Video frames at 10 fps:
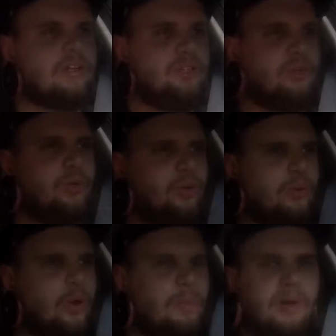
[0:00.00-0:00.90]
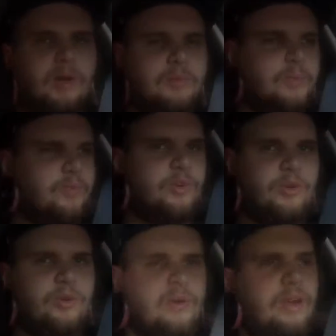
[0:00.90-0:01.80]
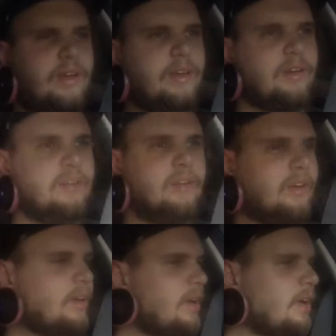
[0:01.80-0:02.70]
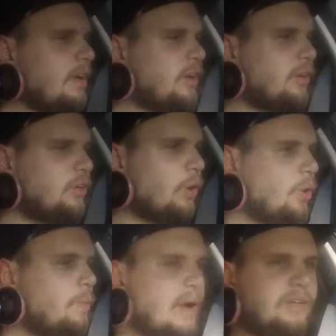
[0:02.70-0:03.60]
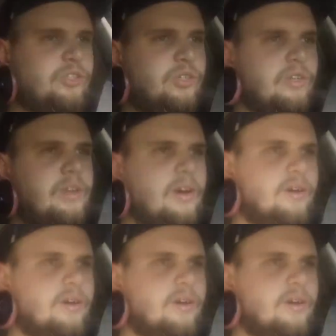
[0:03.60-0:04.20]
to go pick up some food and go back to the